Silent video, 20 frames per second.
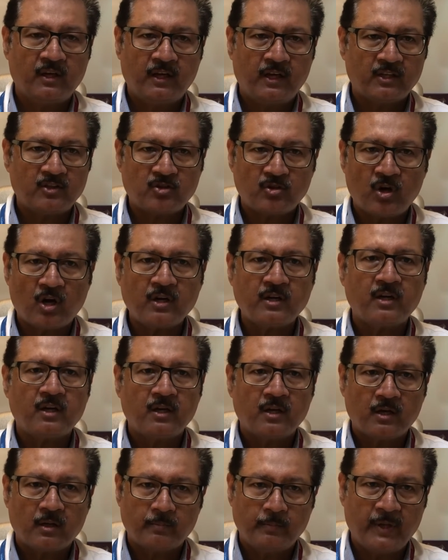It's not
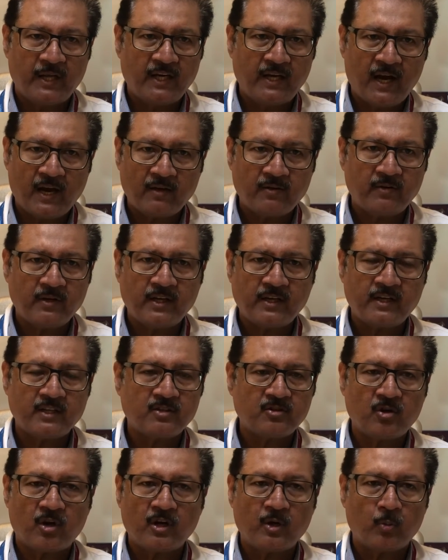a bariatric,
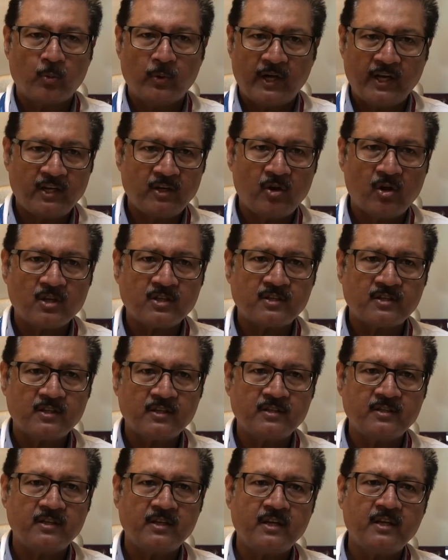it's not a weight loss
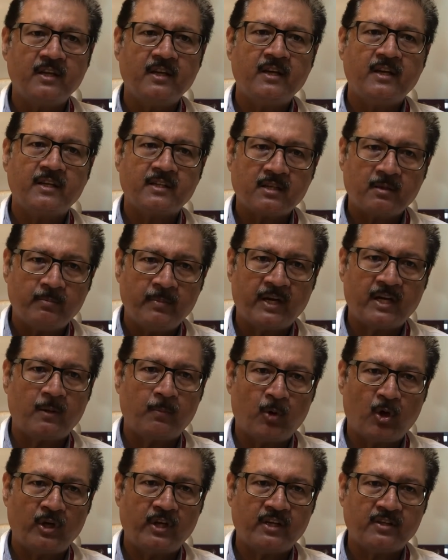surgery, it's a
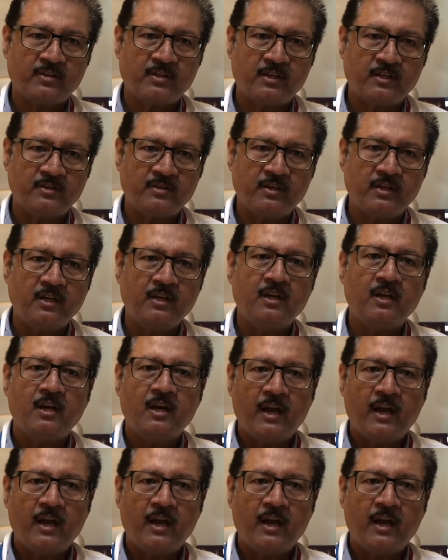metabolic surgery,